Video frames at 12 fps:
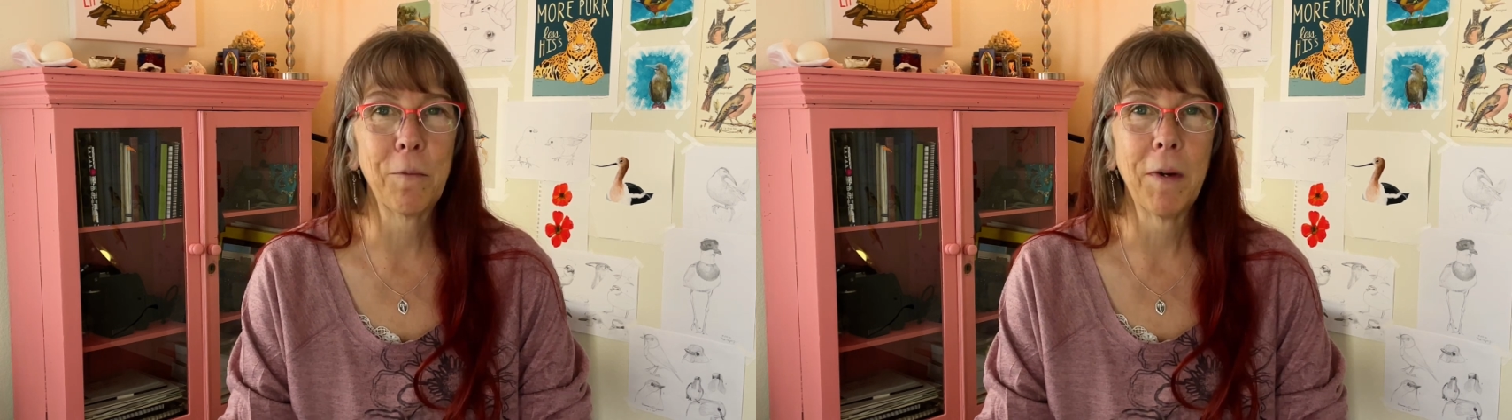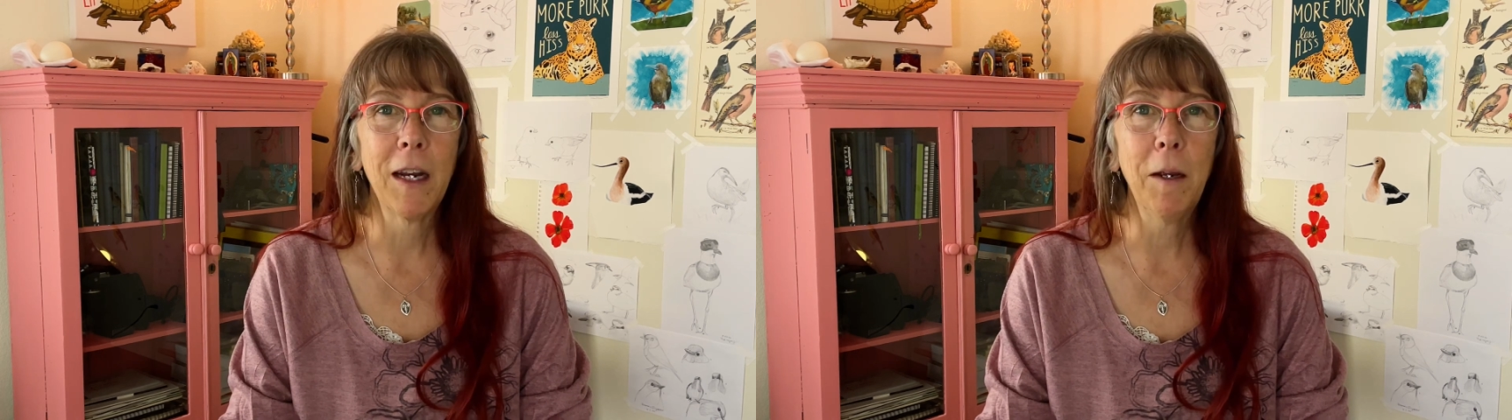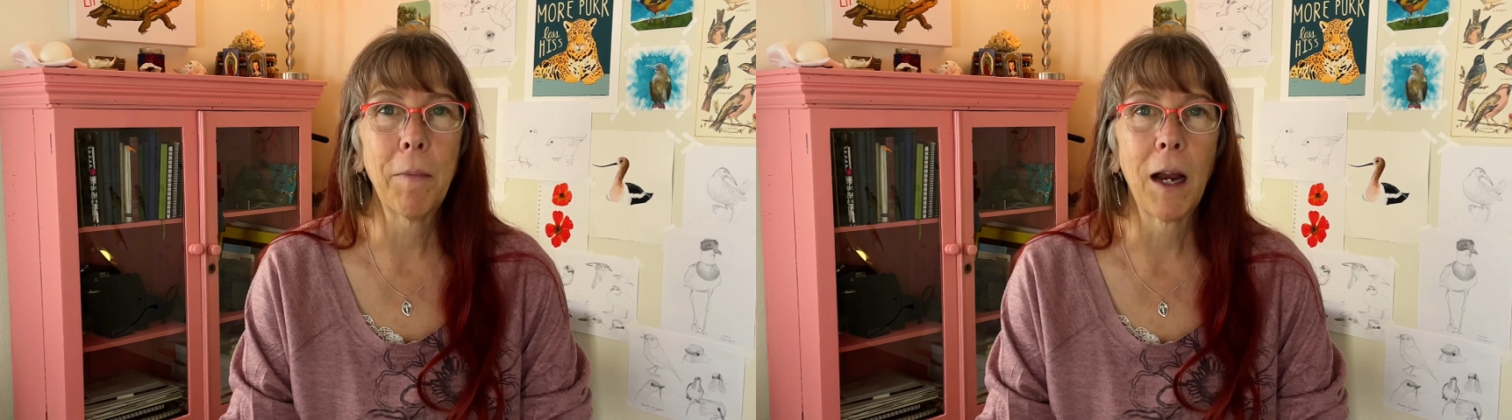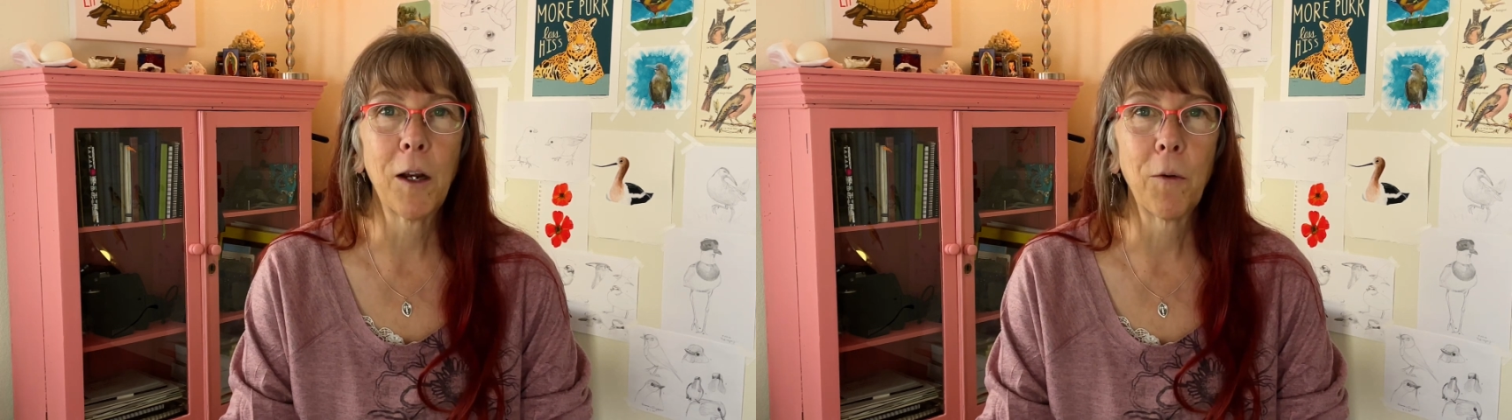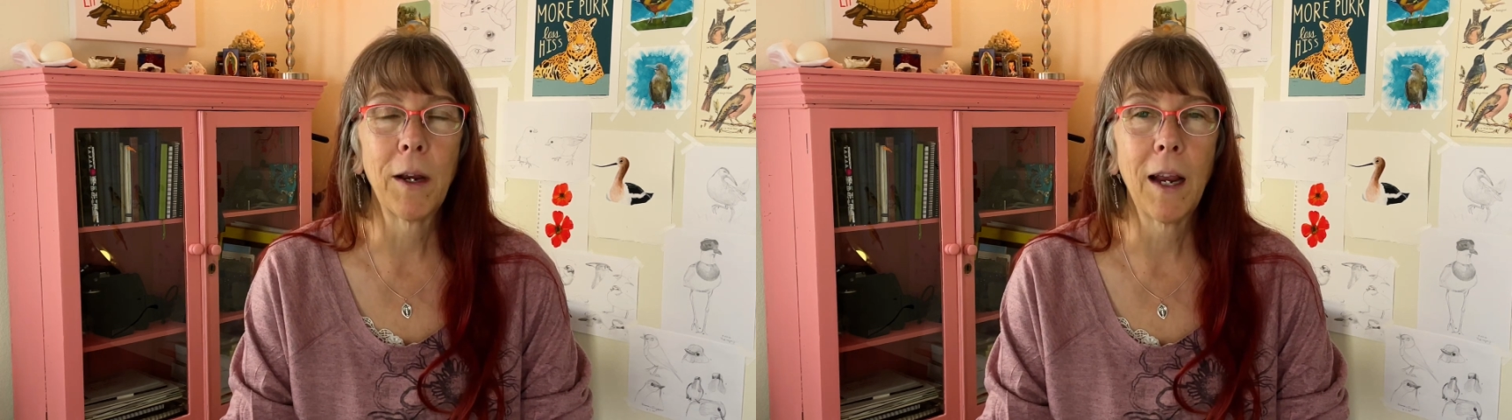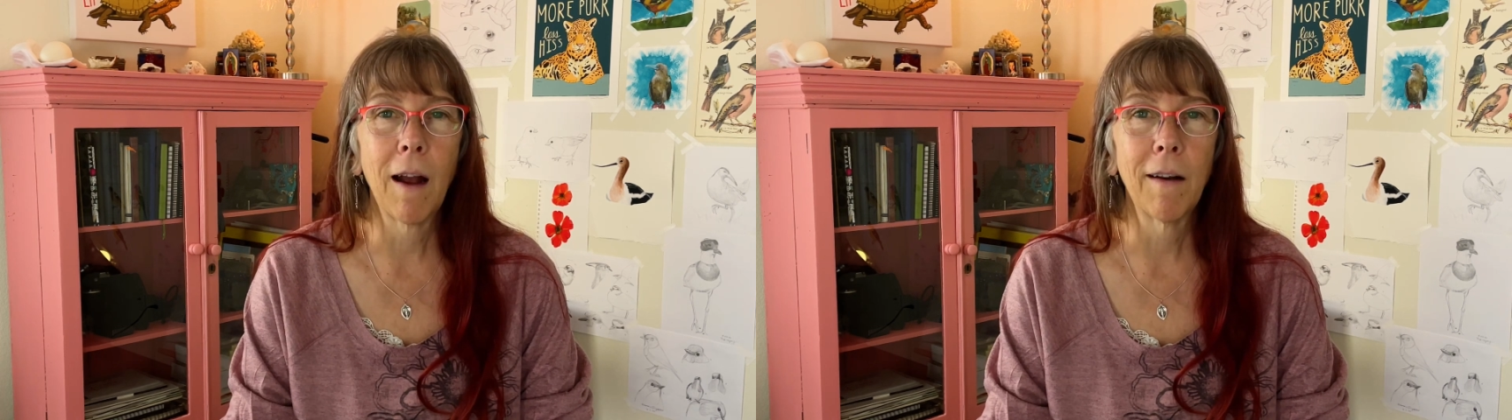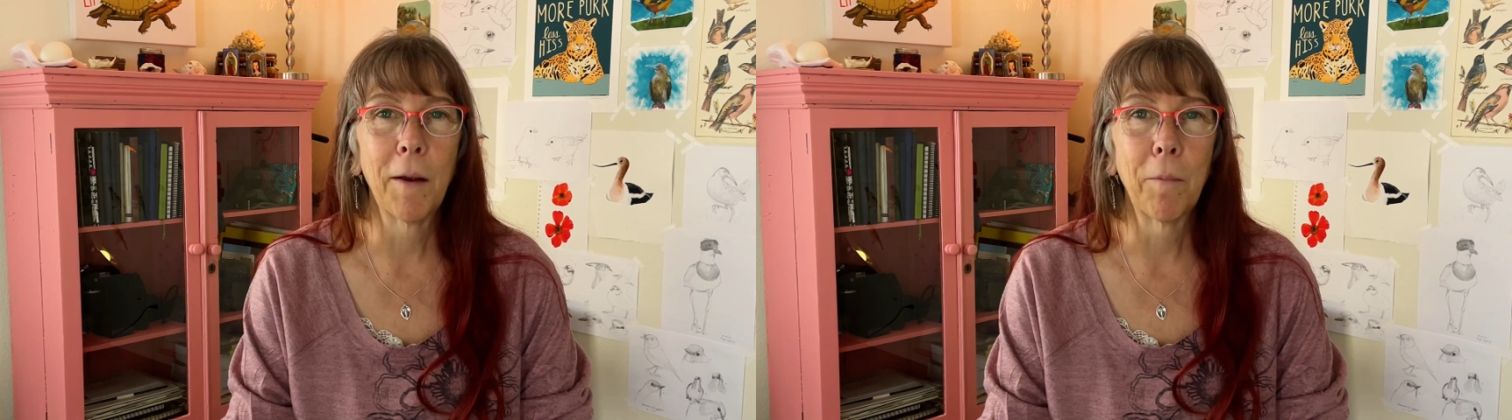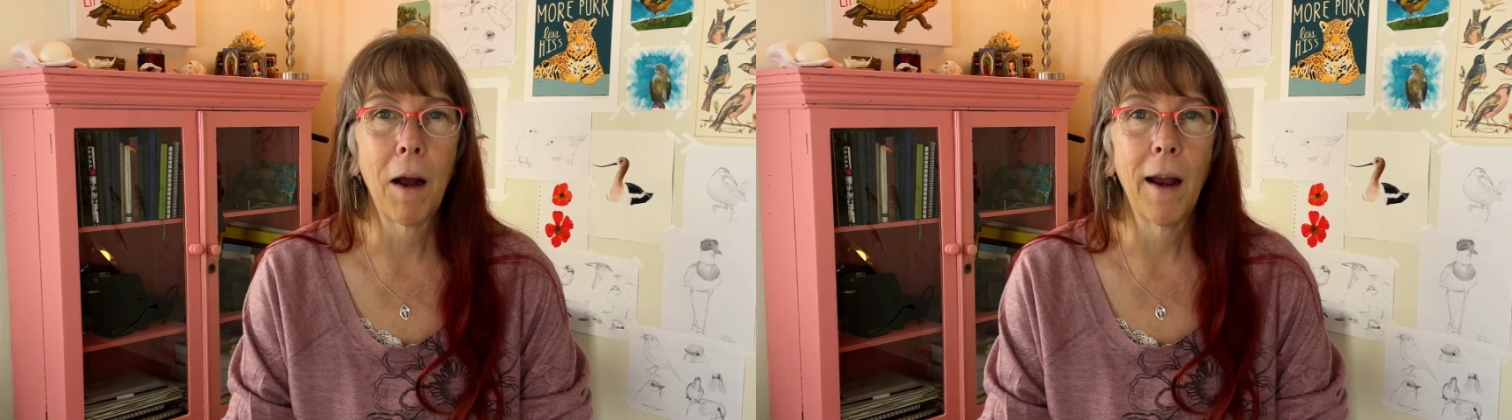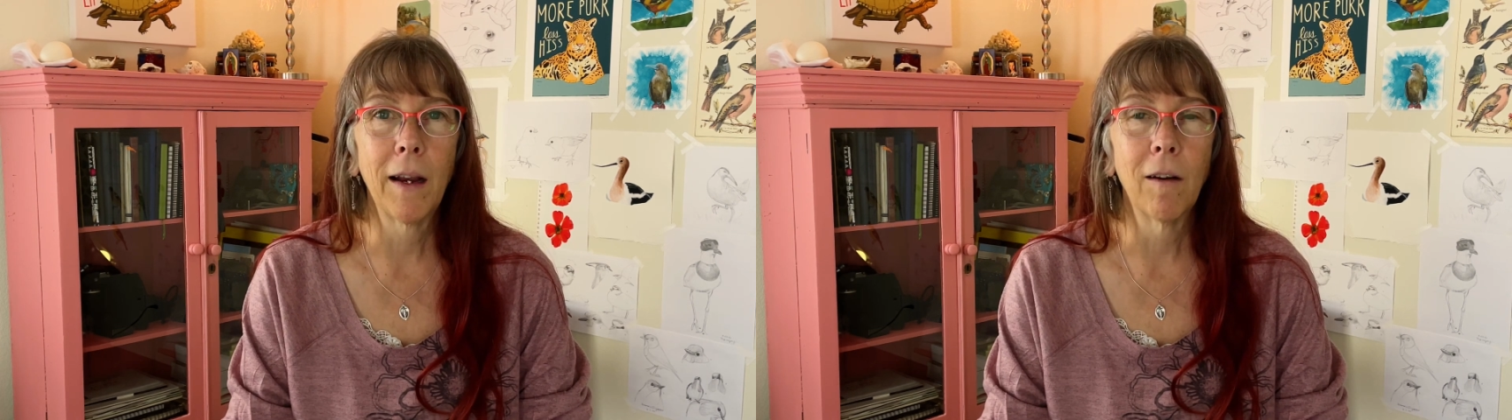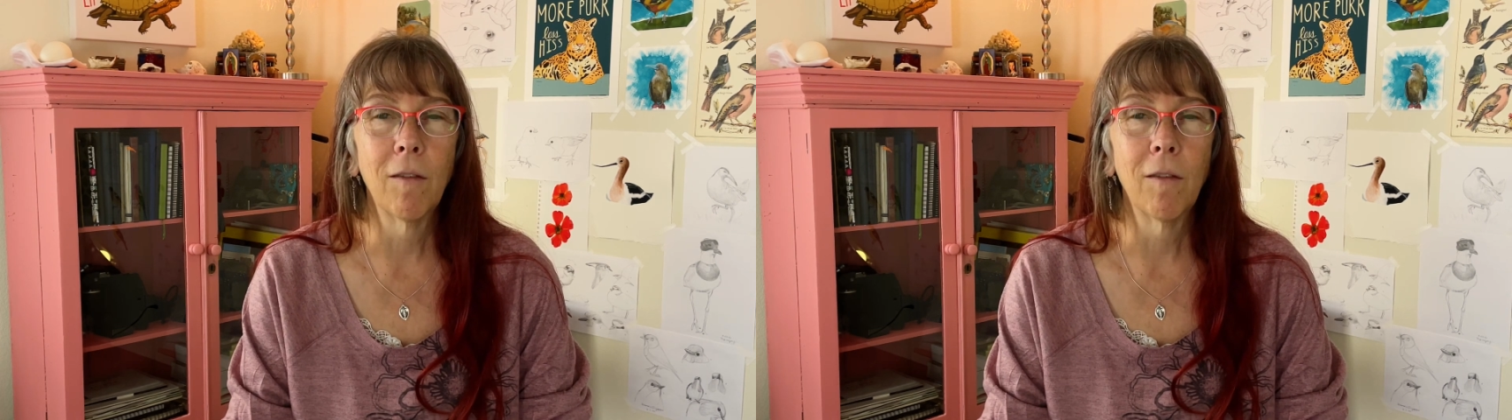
money by going out and buying a